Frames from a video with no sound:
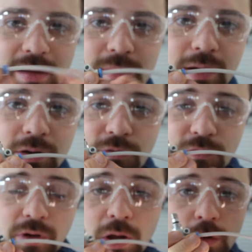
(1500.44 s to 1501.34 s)
the amount of
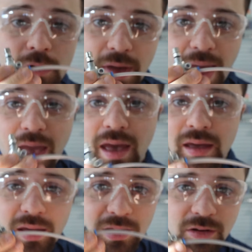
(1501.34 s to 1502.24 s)
flow of air
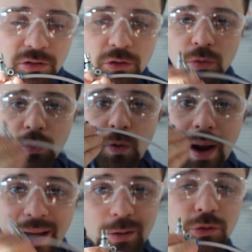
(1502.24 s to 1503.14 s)
into or
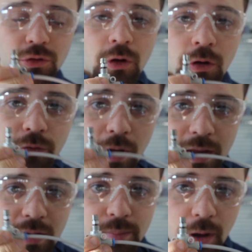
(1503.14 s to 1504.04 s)
out of
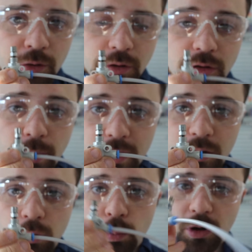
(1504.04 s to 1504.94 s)
a component
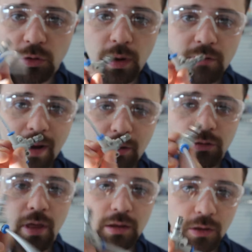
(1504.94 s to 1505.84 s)
depending on which way round
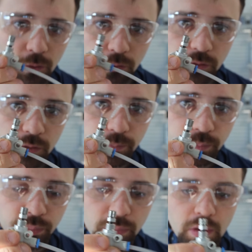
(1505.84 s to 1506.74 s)
they're used.
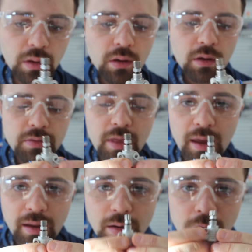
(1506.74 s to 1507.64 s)

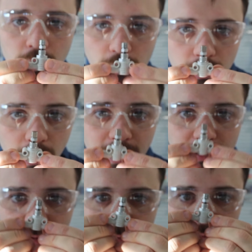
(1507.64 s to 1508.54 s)
They look
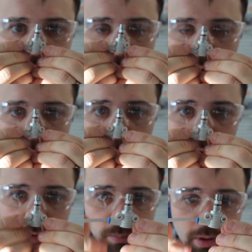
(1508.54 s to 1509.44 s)
like just
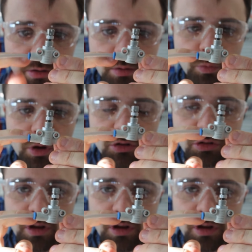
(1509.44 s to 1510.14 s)
one component, which